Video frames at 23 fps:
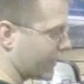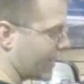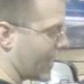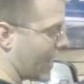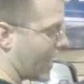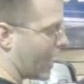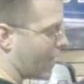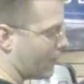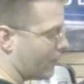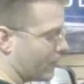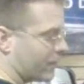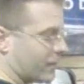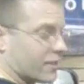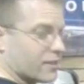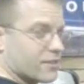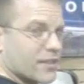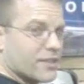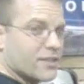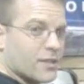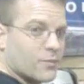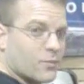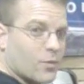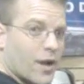going to happen is,
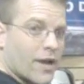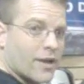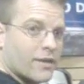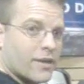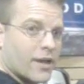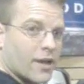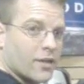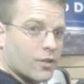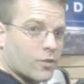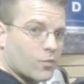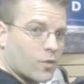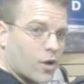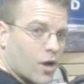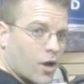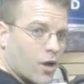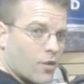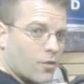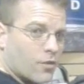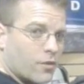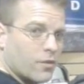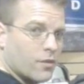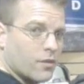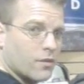as I'm riding down the
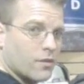road,